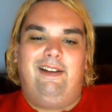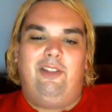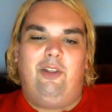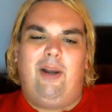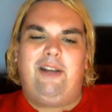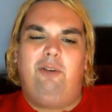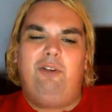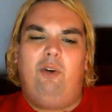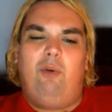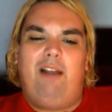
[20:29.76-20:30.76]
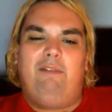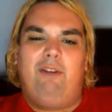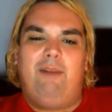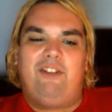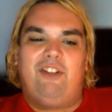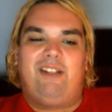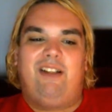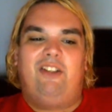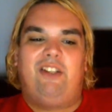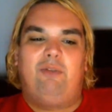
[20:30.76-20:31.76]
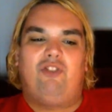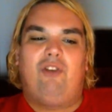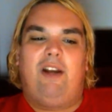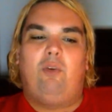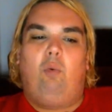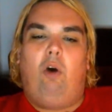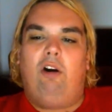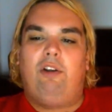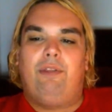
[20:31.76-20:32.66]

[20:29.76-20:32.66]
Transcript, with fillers: though i don't know why real magic skeleton was trying to walk